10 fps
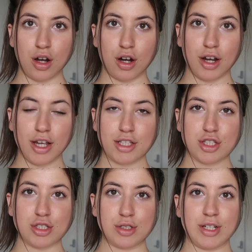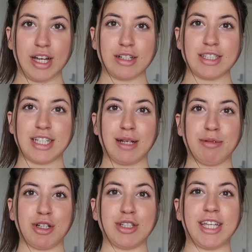All right, so now it's
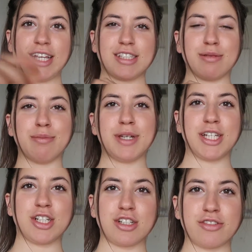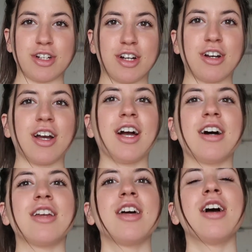time to go take some pictures for
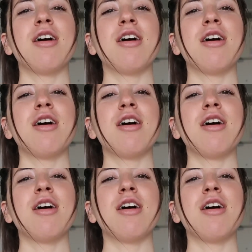Crown.